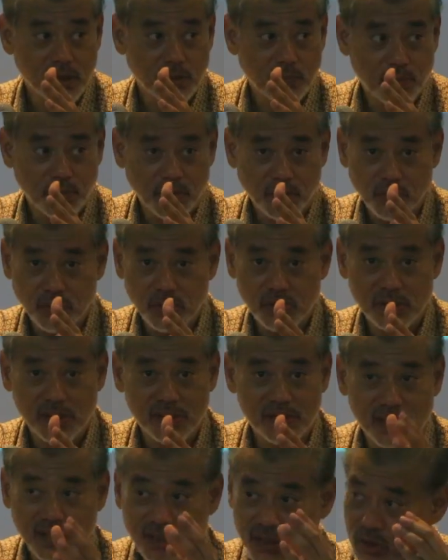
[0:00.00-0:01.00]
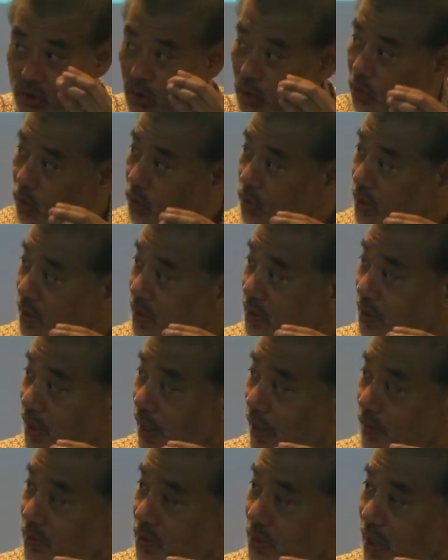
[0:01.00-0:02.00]
and produced since colonial
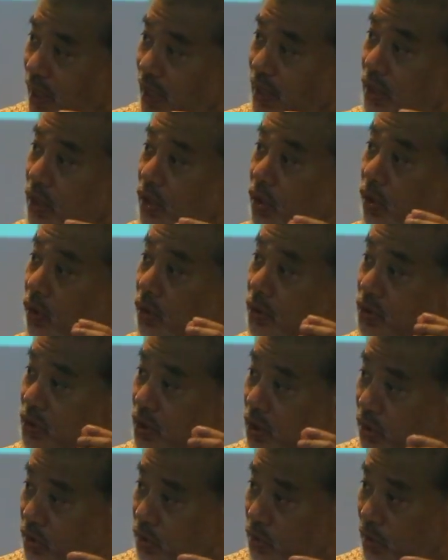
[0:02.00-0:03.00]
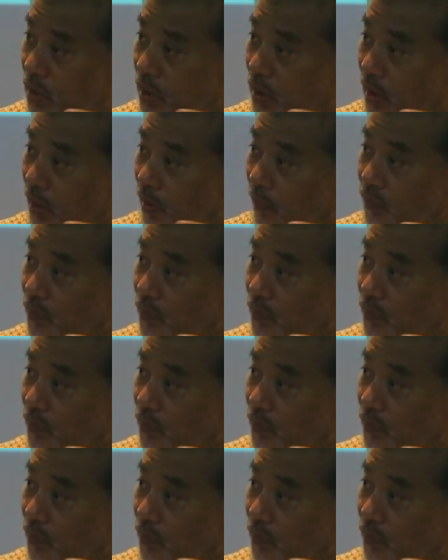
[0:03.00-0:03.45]
times and continued